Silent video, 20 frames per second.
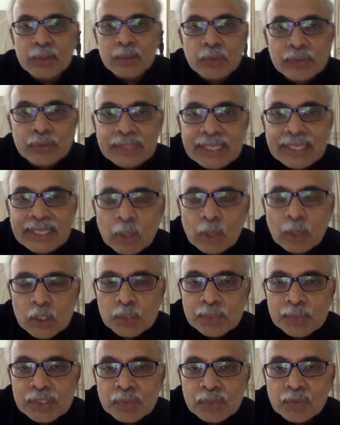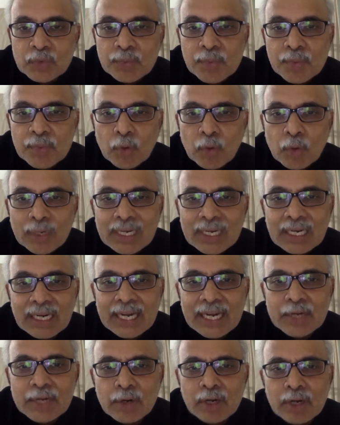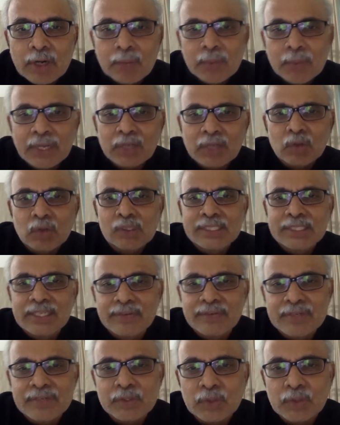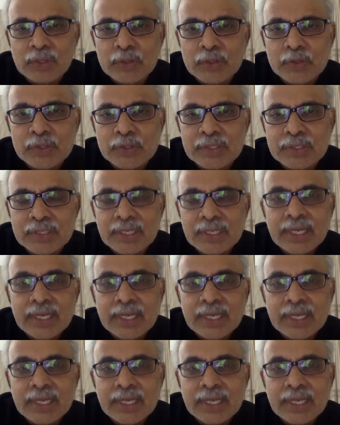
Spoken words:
Do you think hospitals would be more inclined to adopt technology-driven solutions